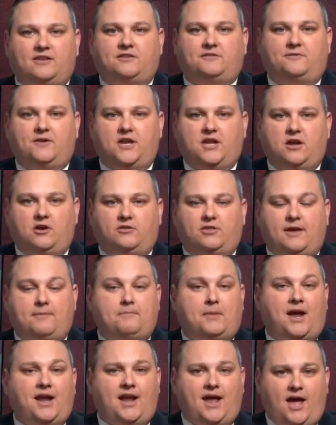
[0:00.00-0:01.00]
video that
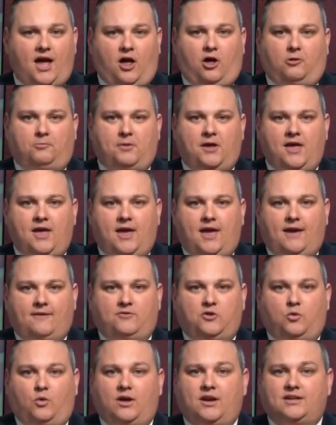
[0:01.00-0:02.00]
might help. If
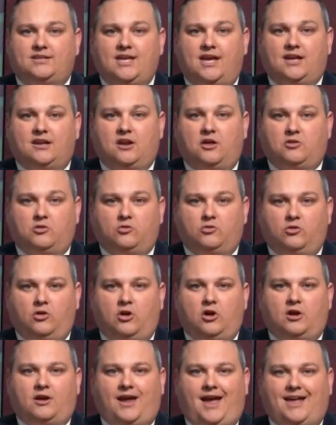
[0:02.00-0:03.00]
you want to take another
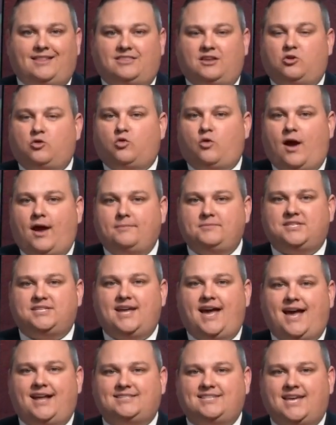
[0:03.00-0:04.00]
look at the crime
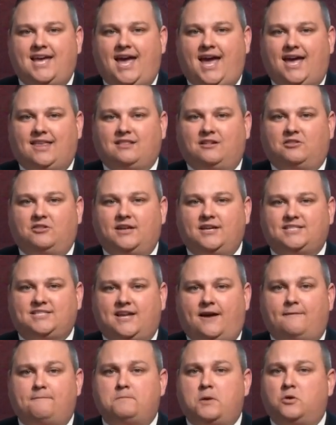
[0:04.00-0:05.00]
stats and the list
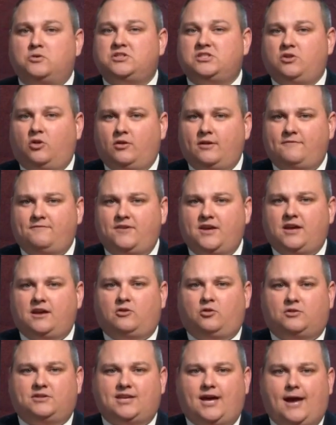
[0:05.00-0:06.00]
of most stolen
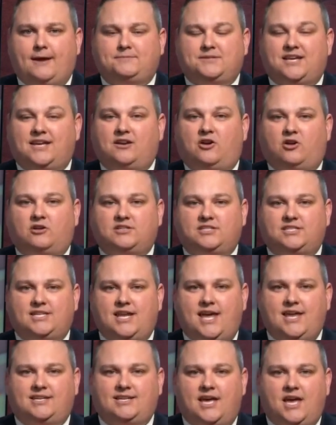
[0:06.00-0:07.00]
vehicle types in our
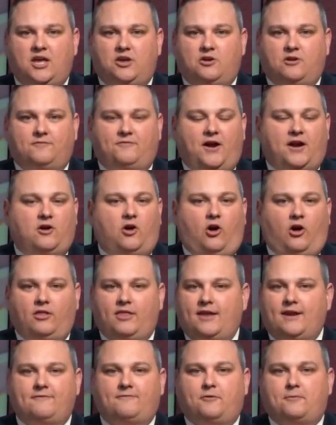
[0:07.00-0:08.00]
state, you can find all
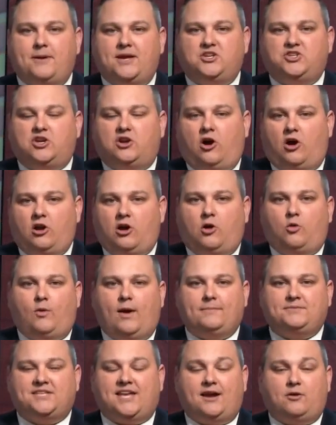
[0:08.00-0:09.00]
that information on our
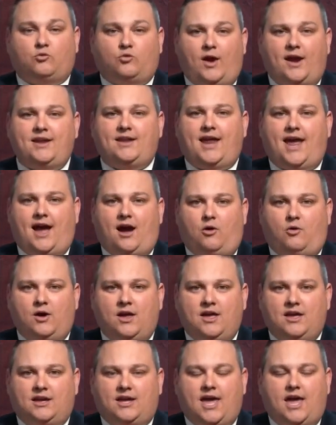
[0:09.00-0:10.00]
website right now,
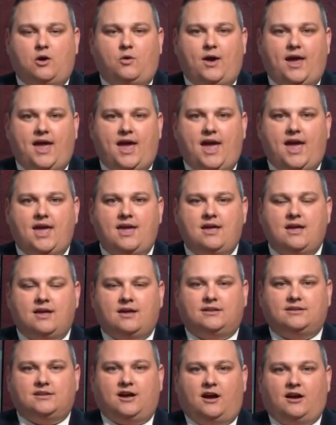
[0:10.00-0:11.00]
K O A A
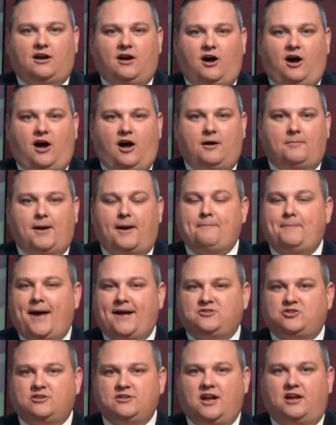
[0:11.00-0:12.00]
dot com. I'm
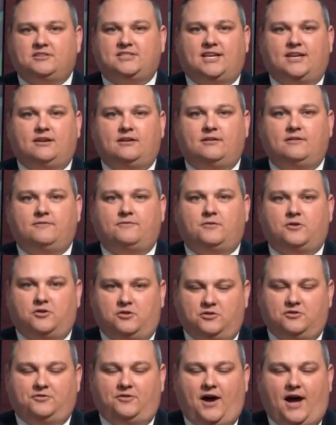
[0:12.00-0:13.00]
Patrick Nelson for
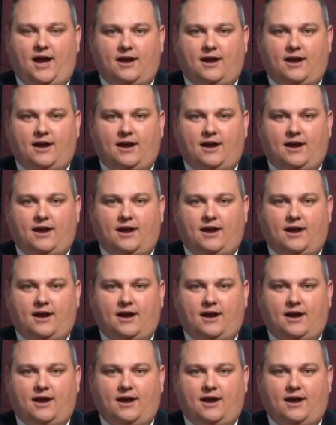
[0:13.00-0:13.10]
News five.